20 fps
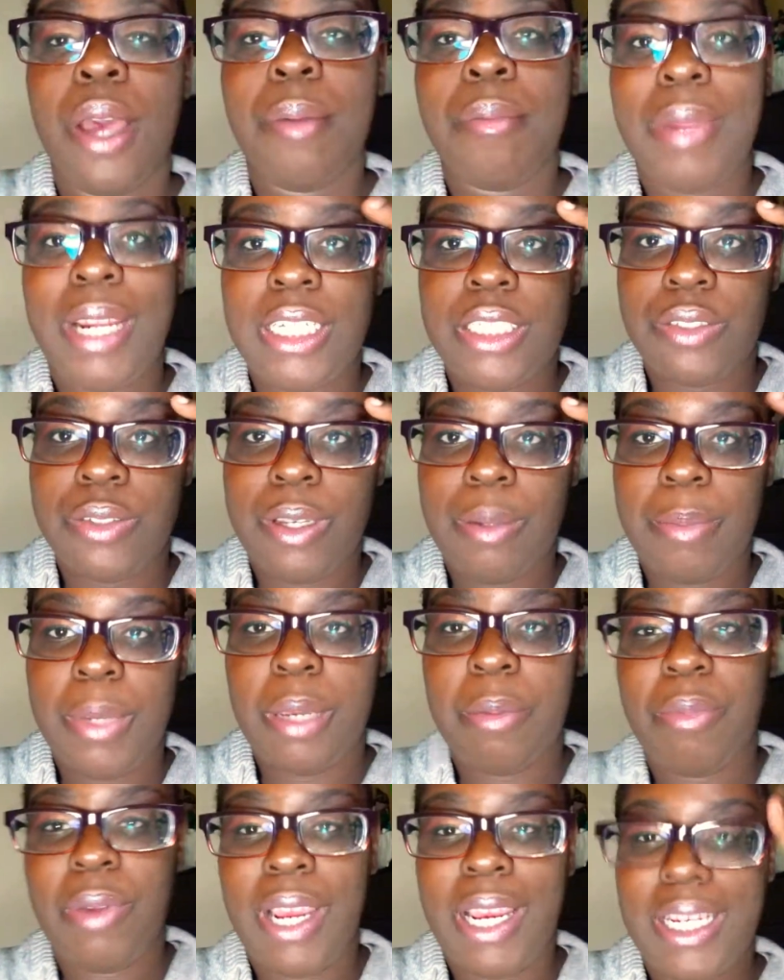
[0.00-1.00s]
but I do have my
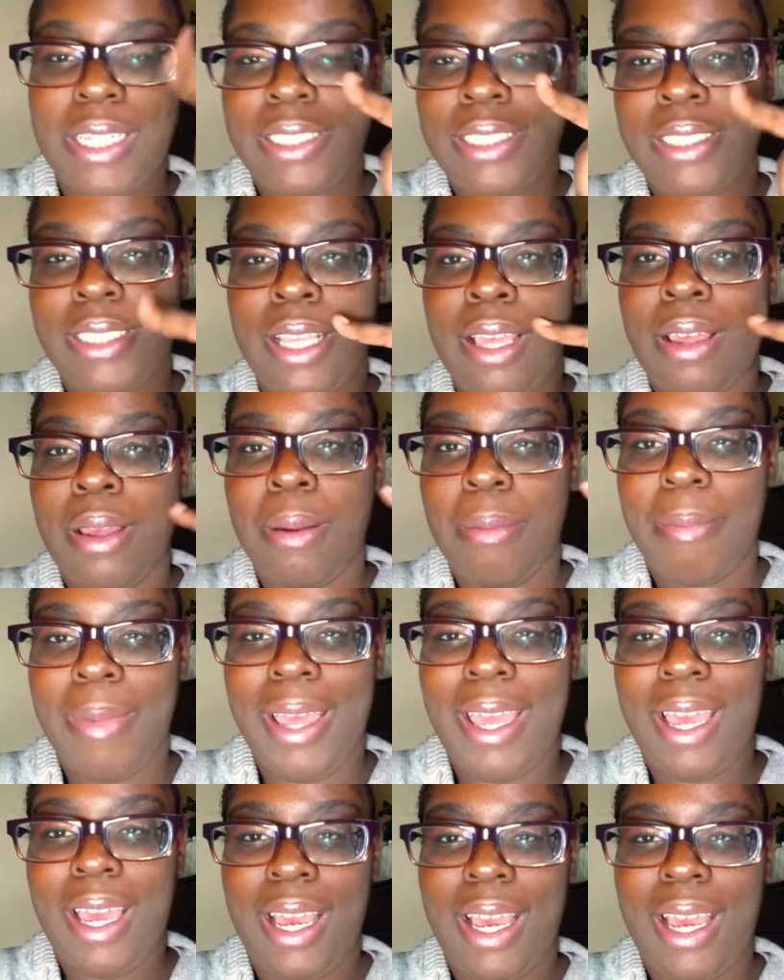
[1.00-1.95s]
brows my